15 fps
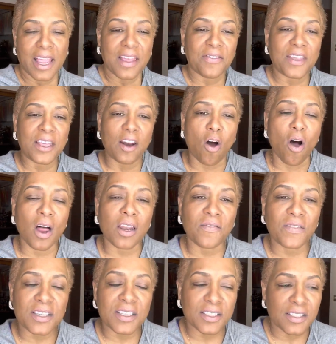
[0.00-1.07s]
Then all of
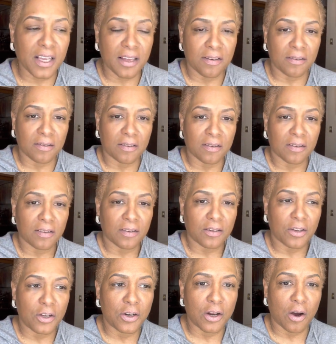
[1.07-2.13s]
a sudden,
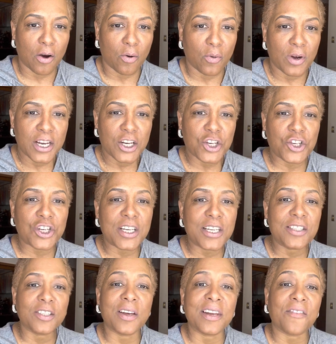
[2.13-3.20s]
she's
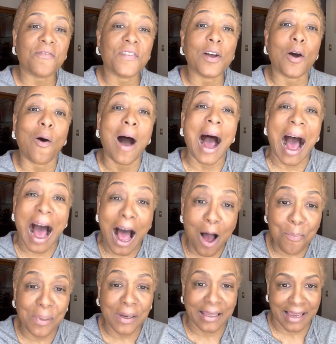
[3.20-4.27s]
going to feel
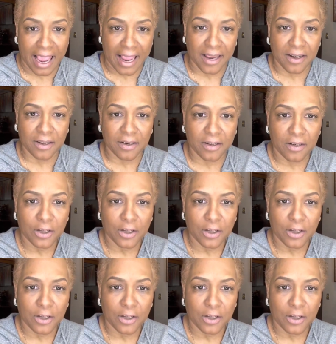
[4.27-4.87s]
obligated